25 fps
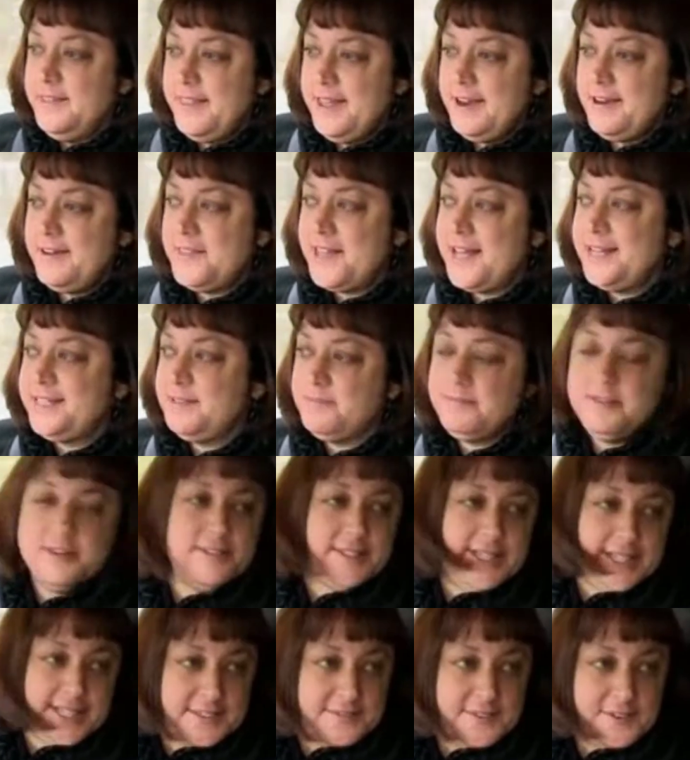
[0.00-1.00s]
That's a
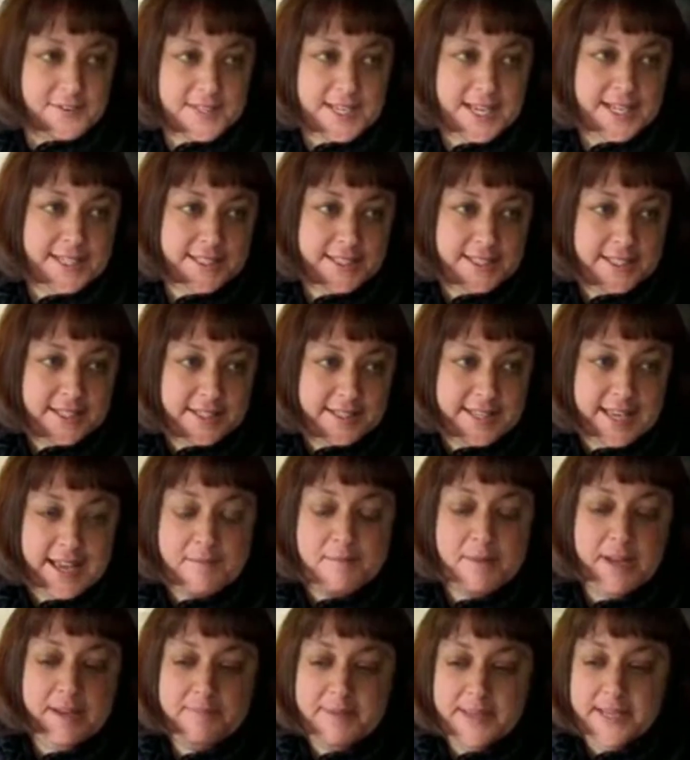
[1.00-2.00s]
protest vote.
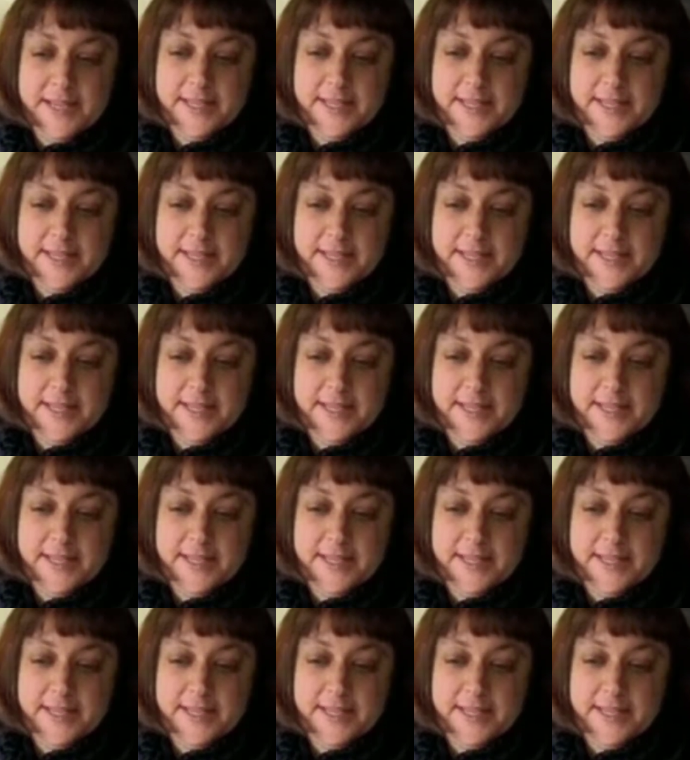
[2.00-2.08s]
That might